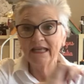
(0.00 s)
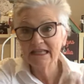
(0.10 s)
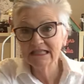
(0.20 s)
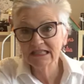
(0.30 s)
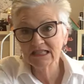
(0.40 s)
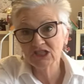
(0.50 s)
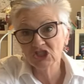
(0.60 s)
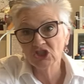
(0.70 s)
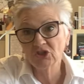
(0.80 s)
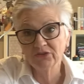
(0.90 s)
easier to
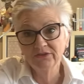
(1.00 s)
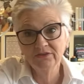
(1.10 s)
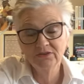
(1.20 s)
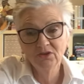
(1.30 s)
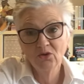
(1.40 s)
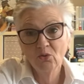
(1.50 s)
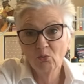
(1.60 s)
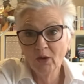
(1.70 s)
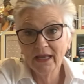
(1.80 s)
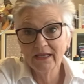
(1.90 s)
sew
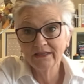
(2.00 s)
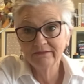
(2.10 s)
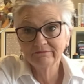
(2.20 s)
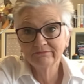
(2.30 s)
when